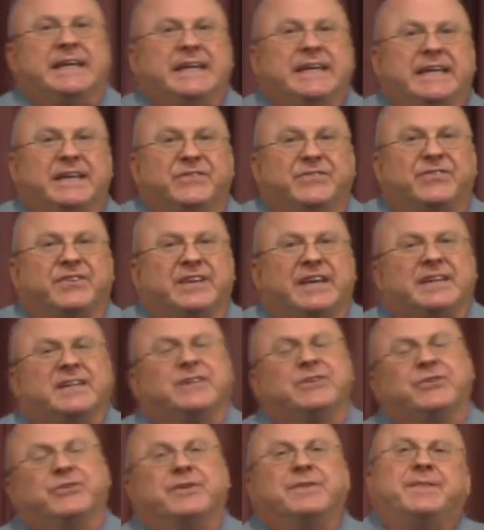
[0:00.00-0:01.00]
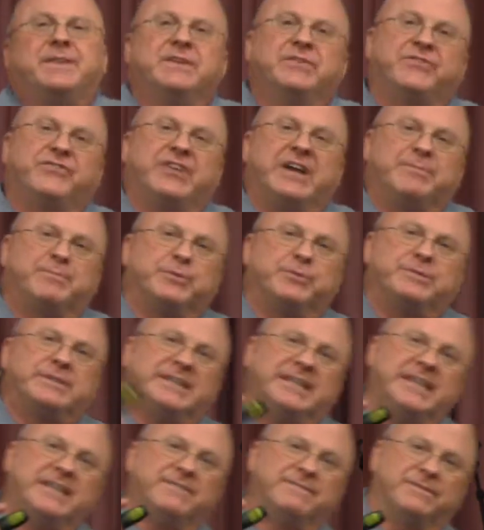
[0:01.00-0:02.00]
In 2 Corinthians chapter
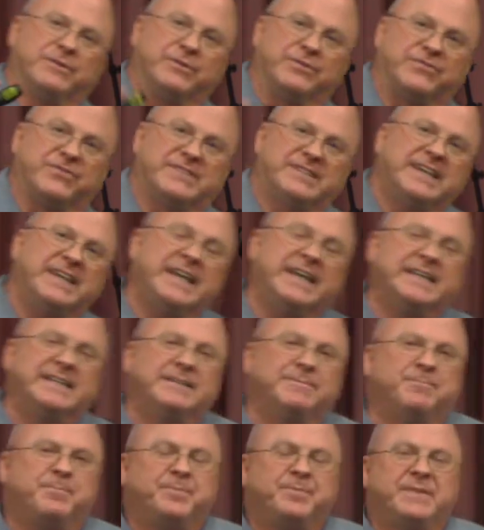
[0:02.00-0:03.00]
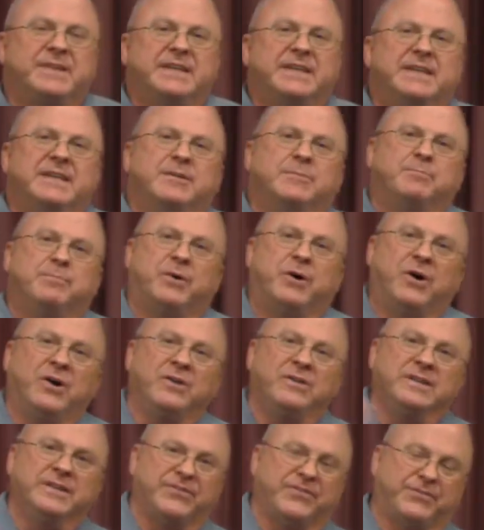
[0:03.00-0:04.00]
10, verse 10,
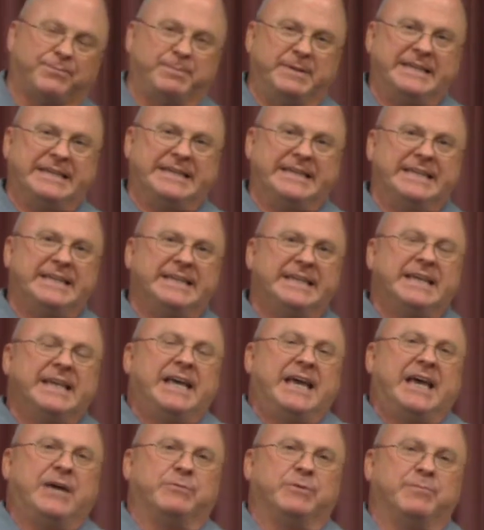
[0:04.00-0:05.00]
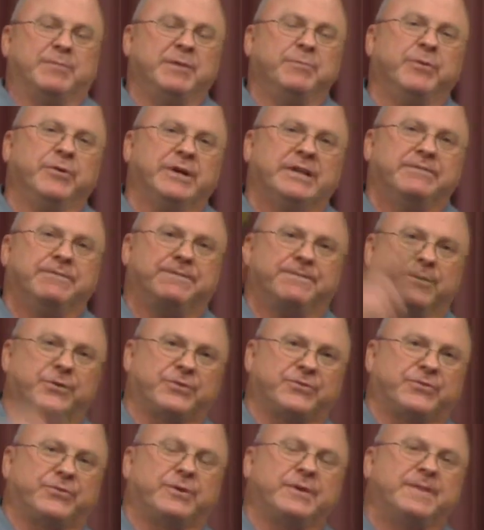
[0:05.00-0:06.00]
Paul is speaking, and remember in 1
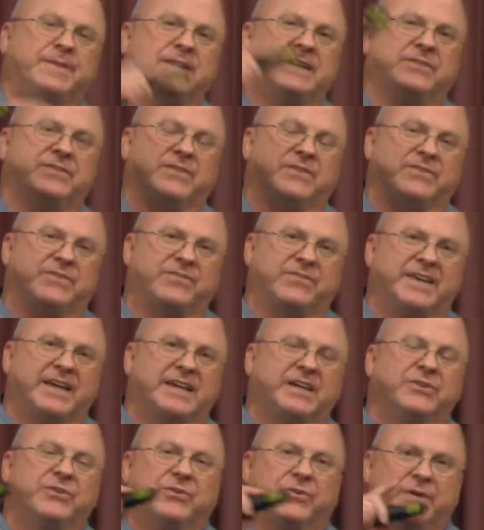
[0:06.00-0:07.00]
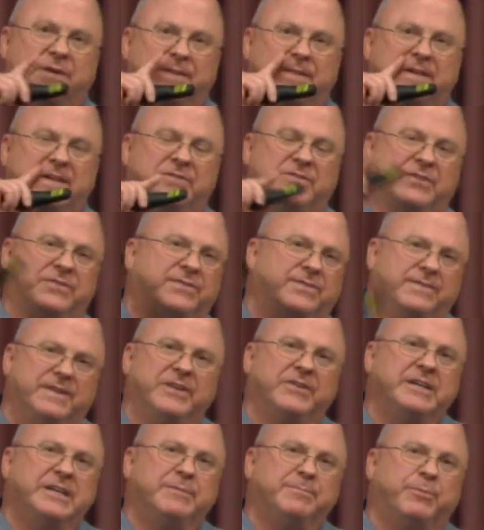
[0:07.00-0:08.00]
Corinthians and 2 Corinthians, it's
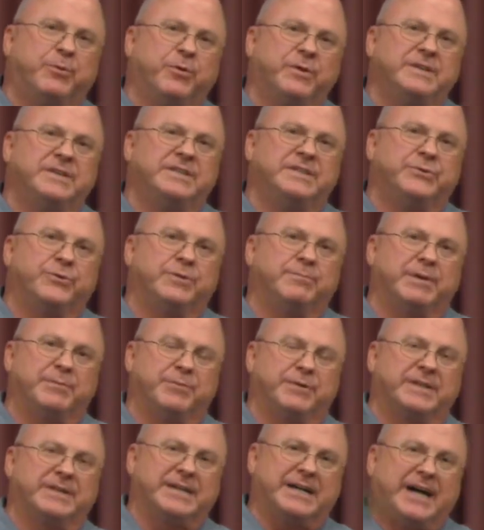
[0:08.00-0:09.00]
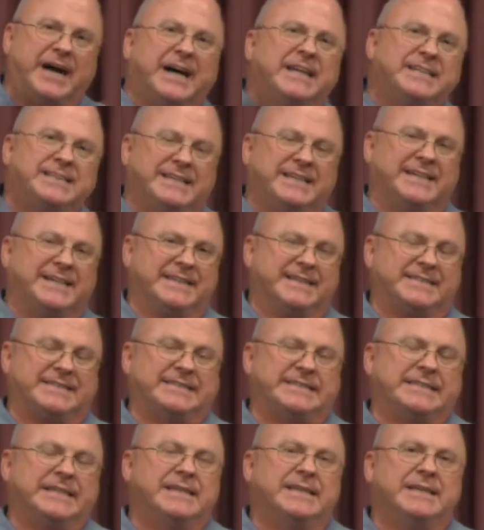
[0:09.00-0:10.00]
very important to remember the
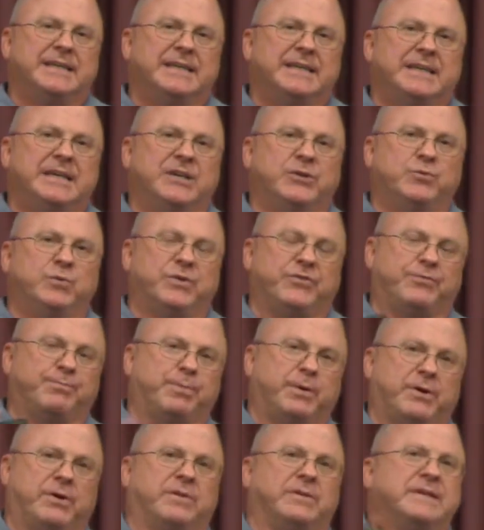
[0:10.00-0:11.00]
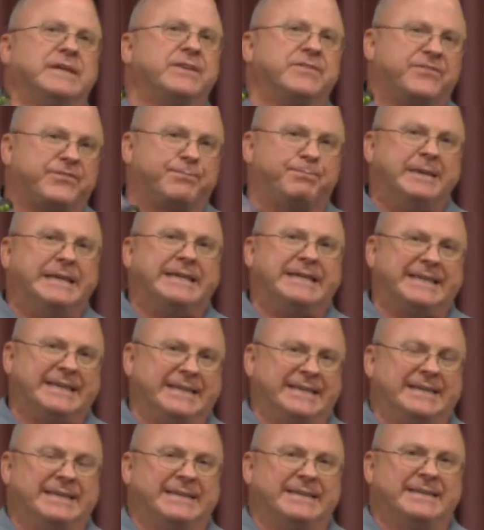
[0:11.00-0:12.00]
context in which Paul is
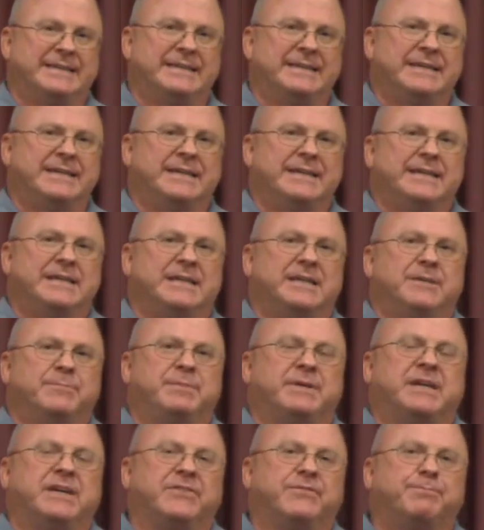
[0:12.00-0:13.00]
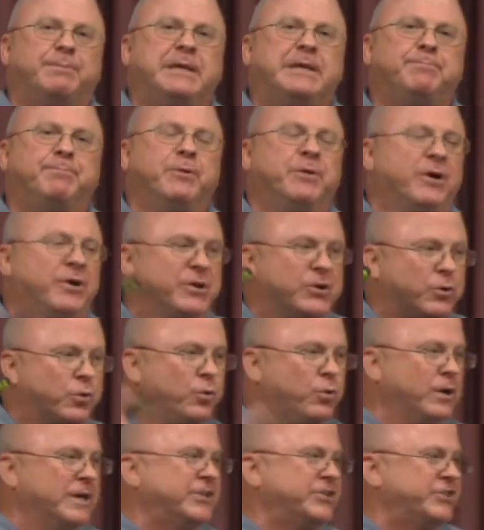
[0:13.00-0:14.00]
speaking, because people are
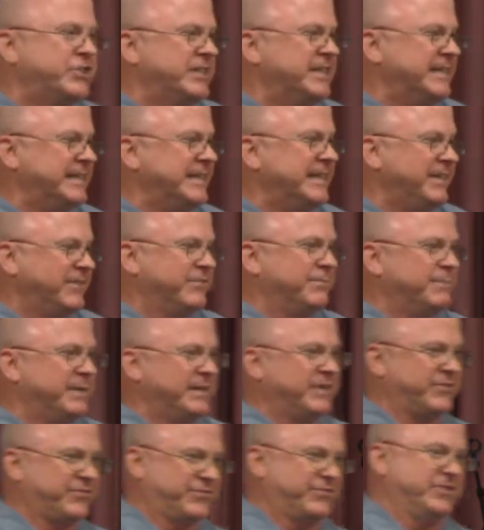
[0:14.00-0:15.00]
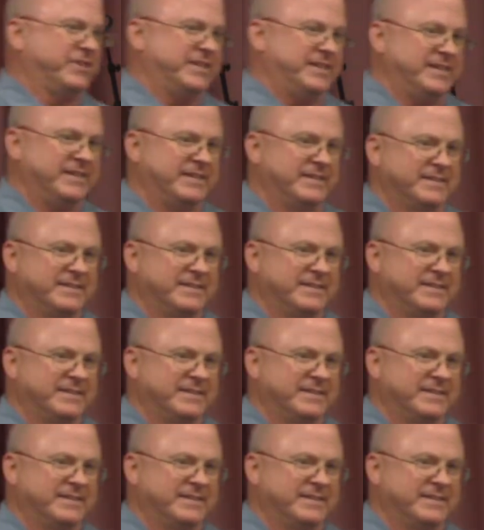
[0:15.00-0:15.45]
questioning his ministry.